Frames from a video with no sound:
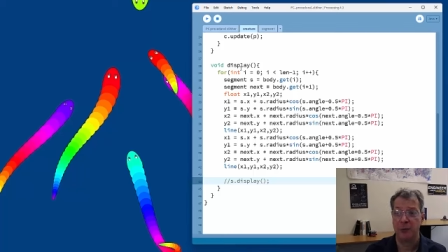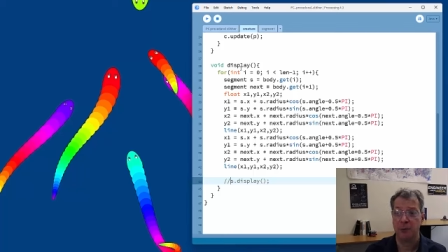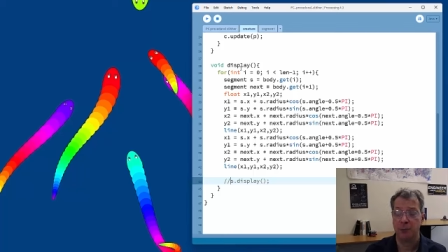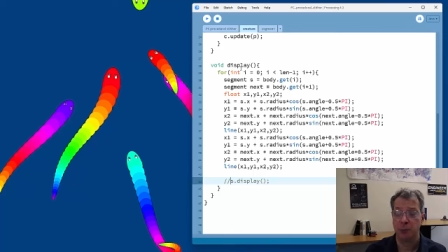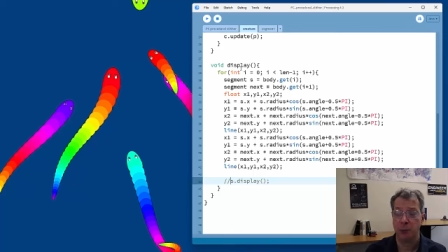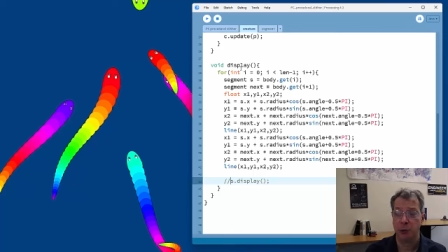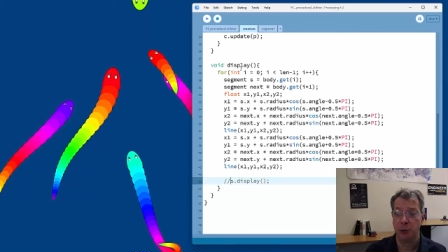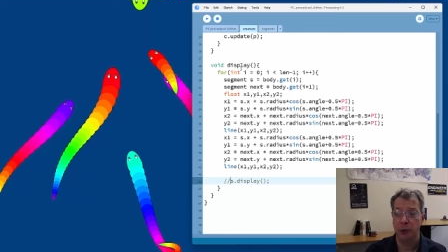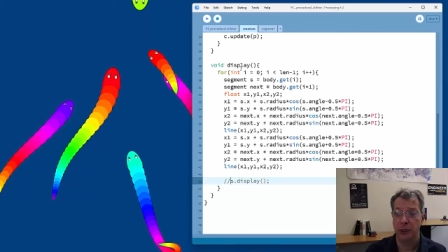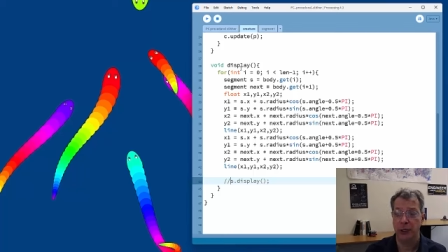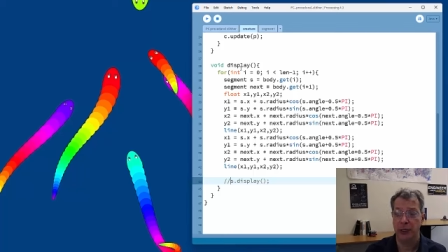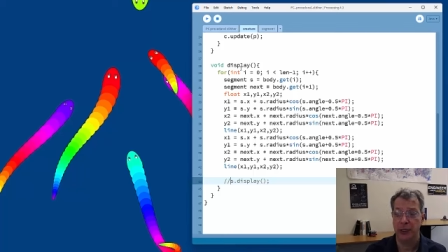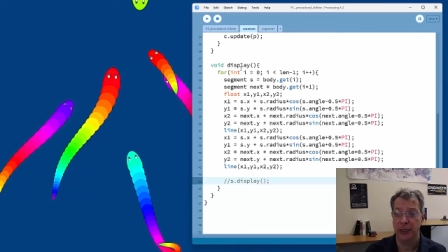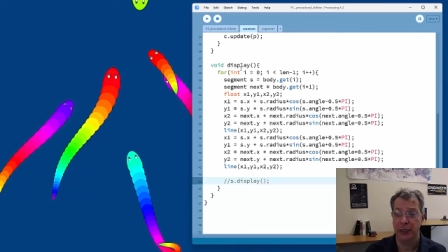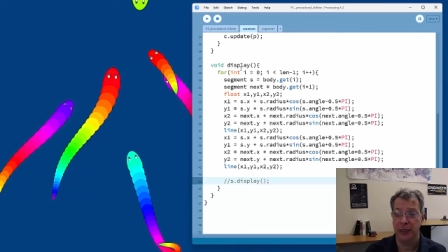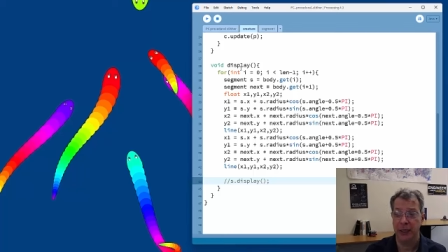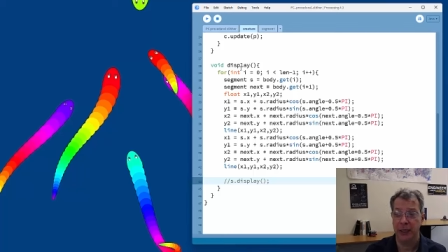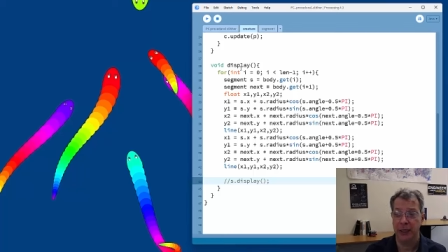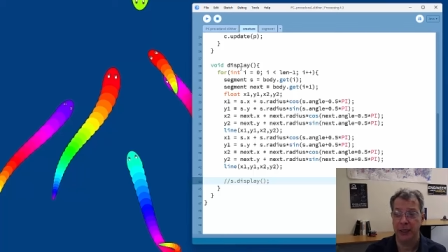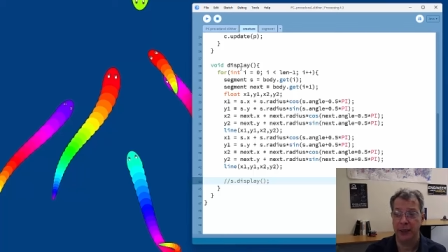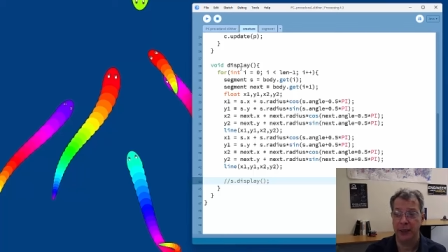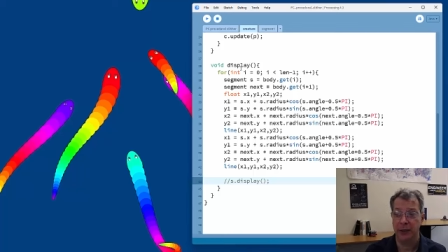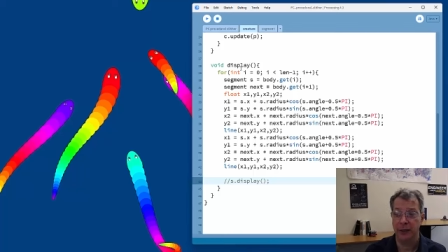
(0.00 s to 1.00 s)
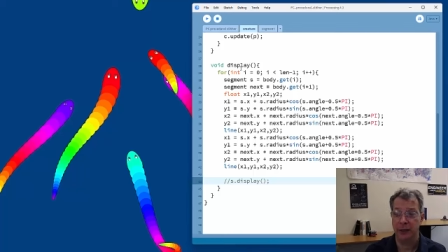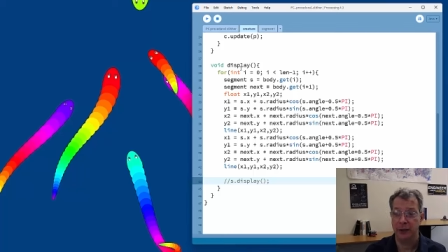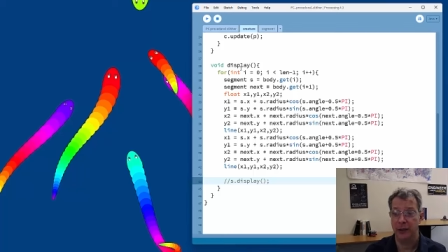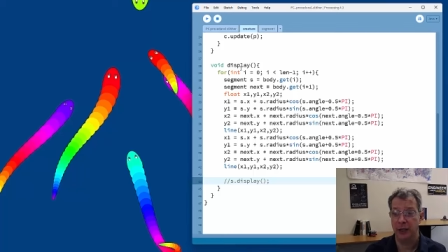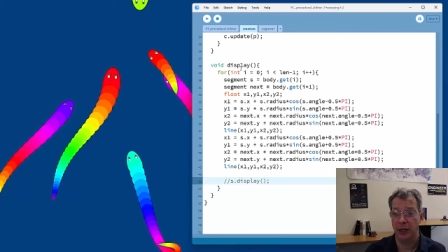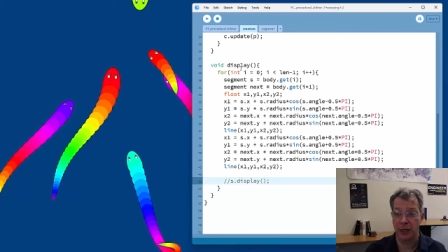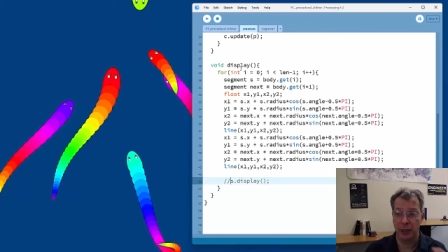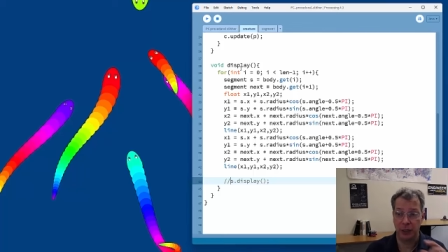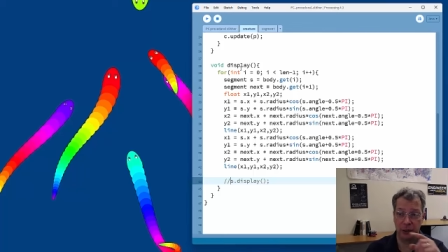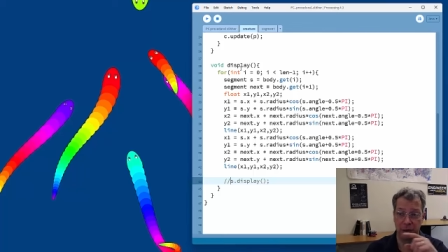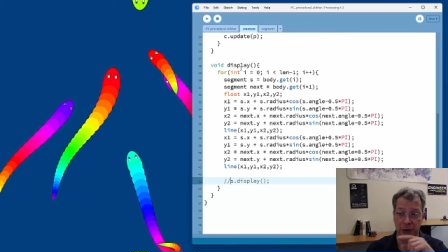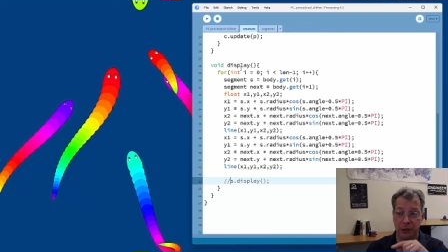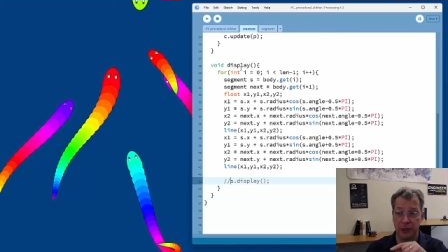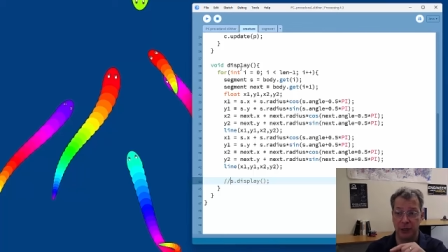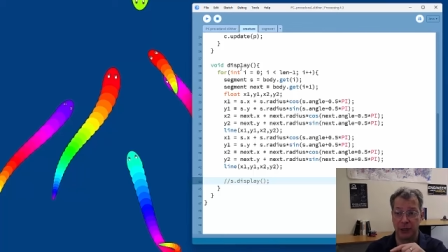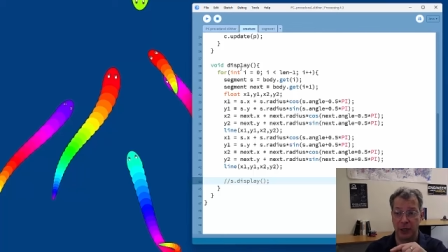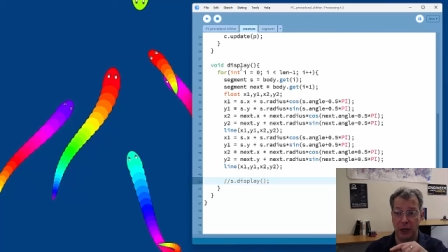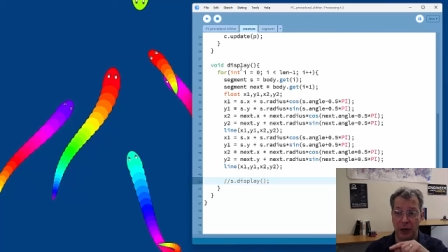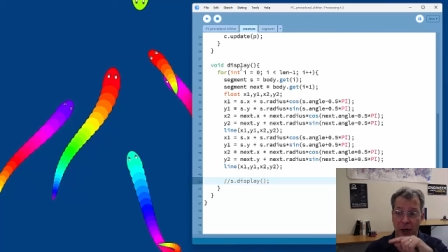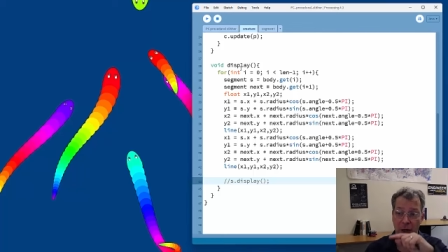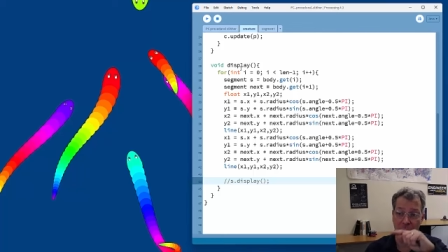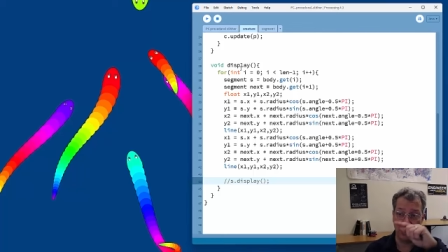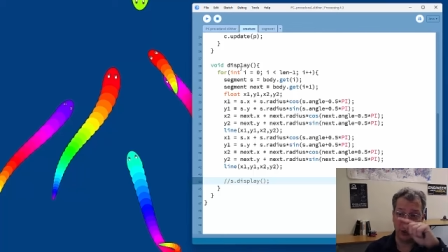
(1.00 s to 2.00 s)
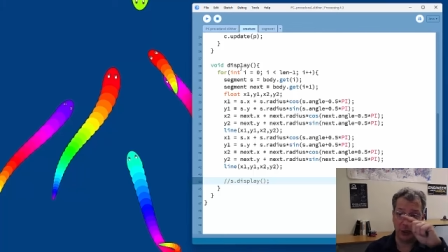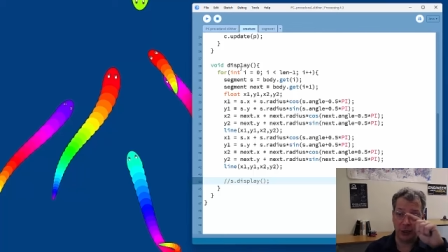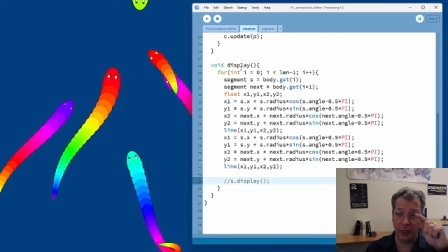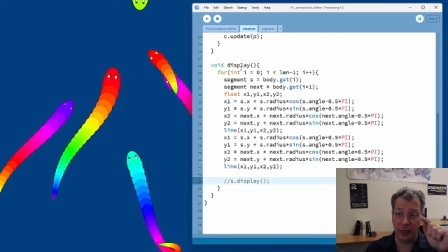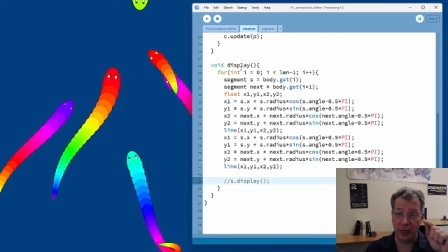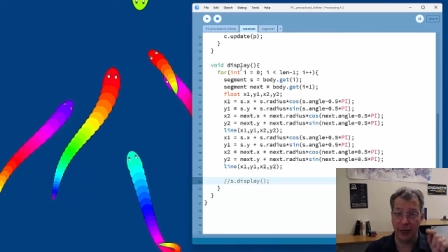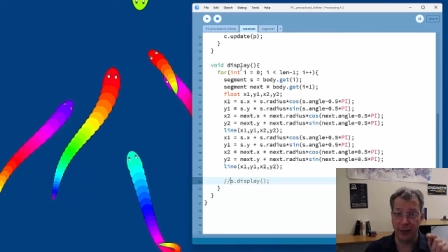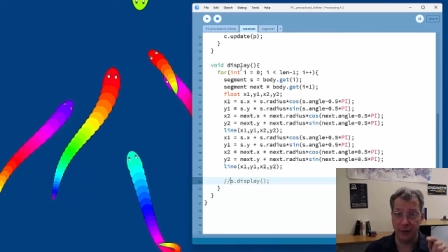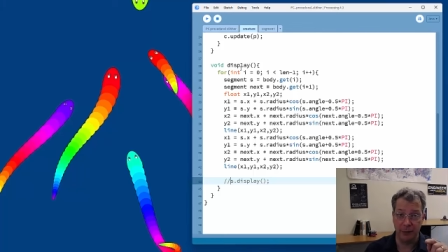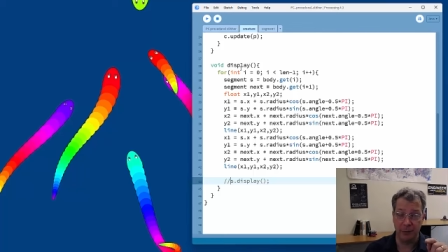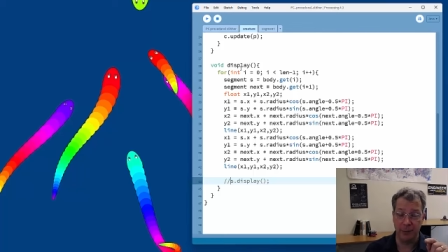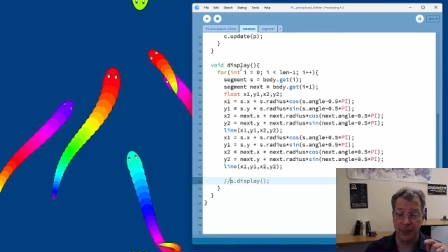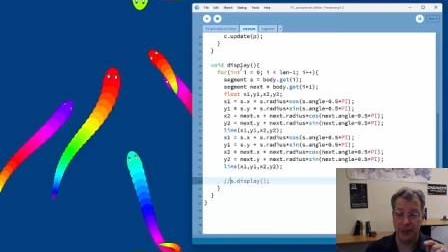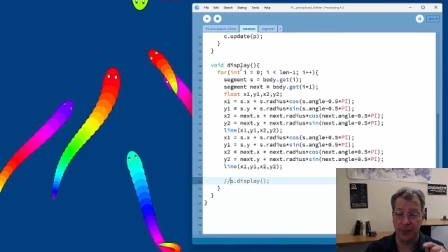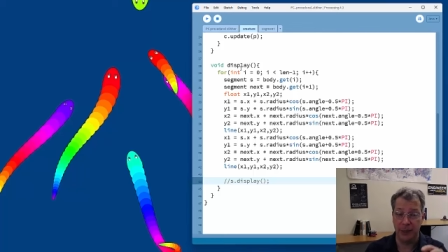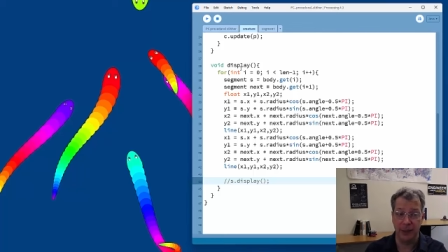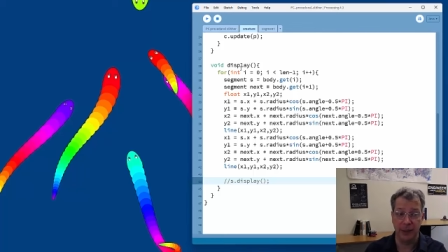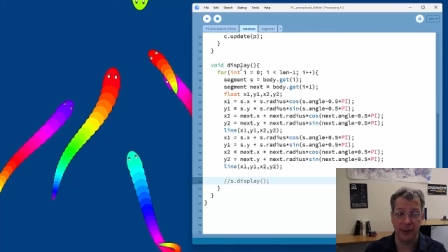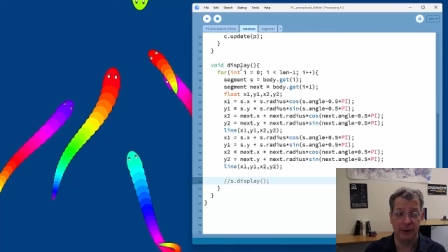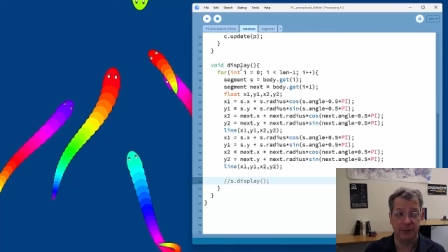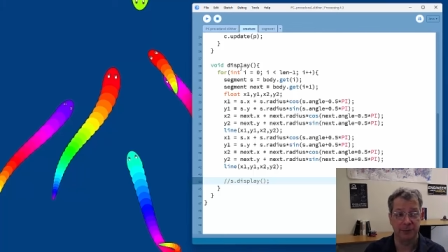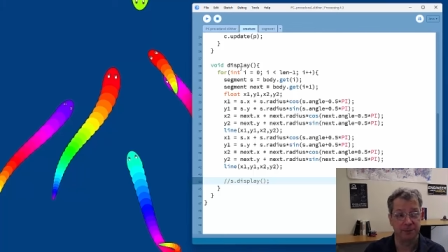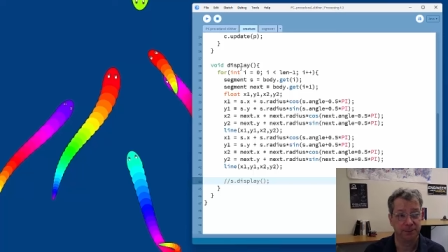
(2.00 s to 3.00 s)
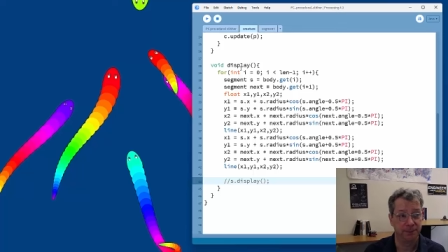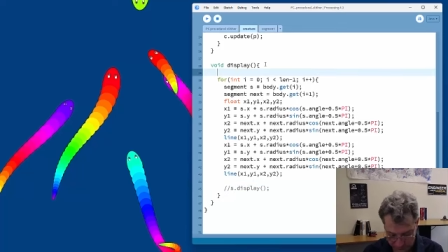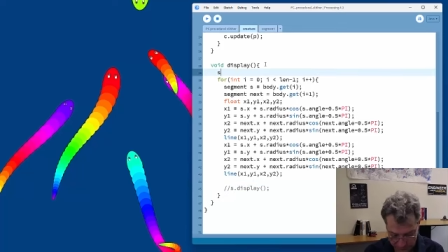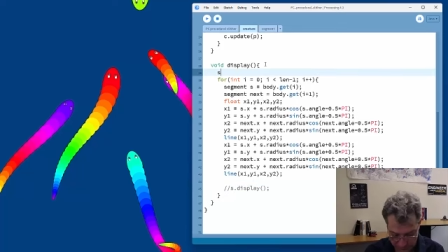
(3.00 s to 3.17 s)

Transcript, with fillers: putting in a little arc at the beginning.